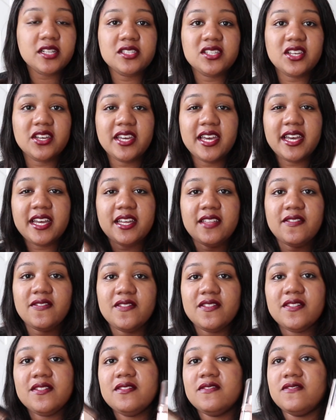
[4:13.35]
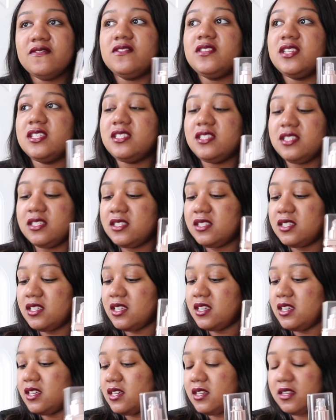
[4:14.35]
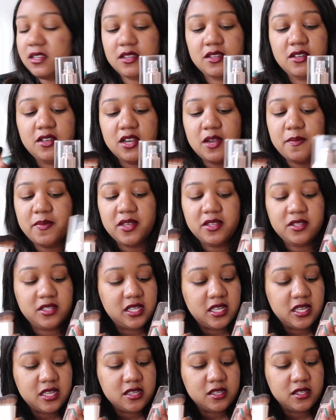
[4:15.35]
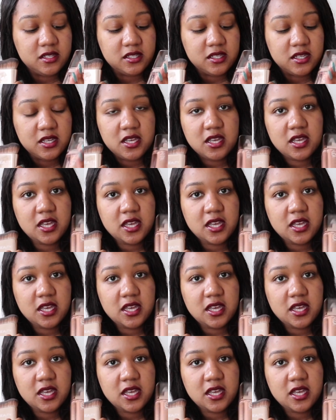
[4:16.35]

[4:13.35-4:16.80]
So yeah, this is Huda Beauty's